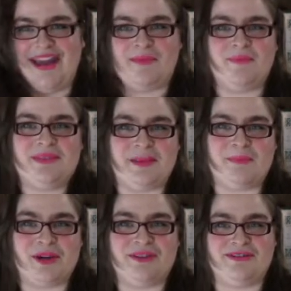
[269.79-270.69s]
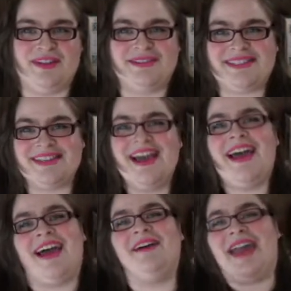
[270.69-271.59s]
and some book reviews.
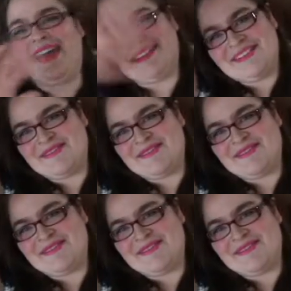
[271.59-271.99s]
Okay,